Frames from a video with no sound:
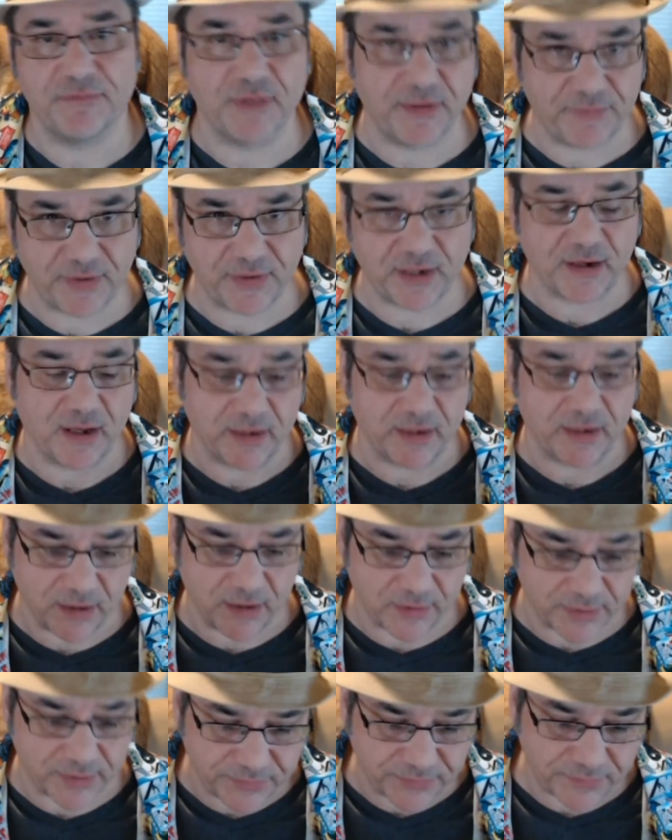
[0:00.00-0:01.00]
figured out, you
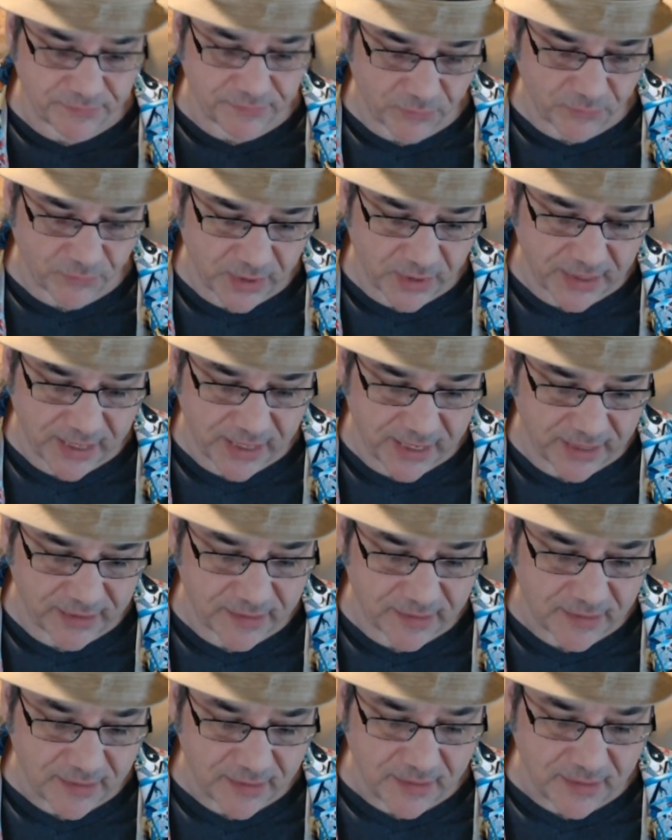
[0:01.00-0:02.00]
know, it's what
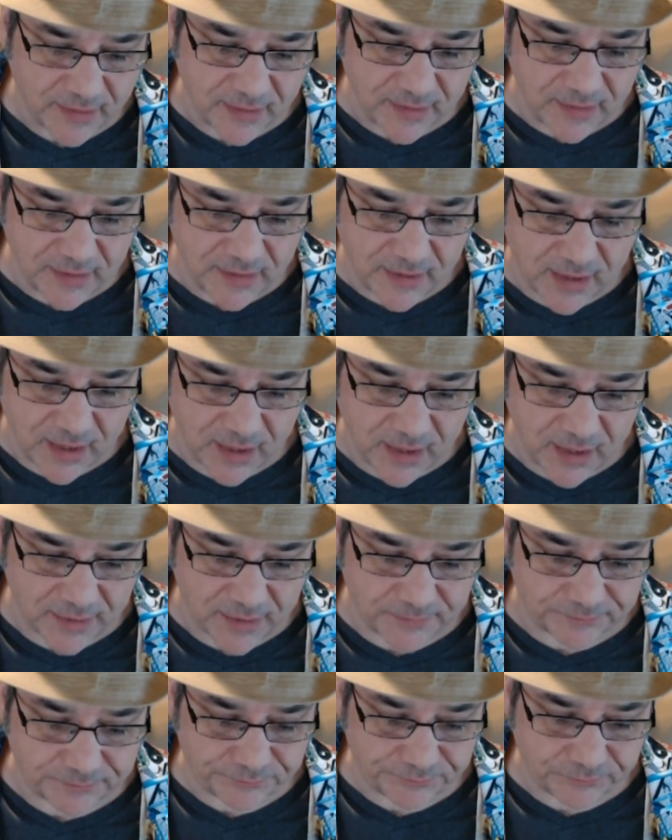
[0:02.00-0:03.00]
a
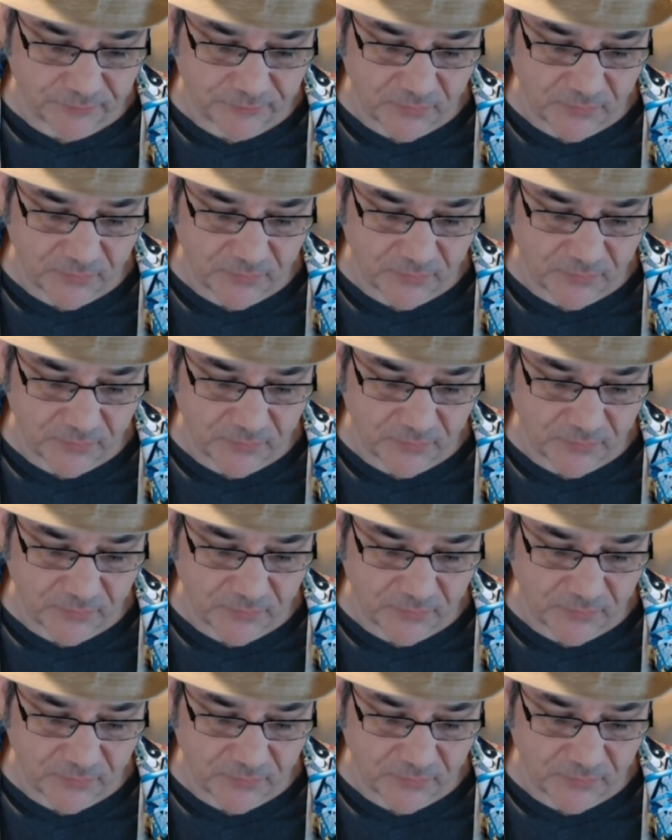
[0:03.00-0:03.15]
you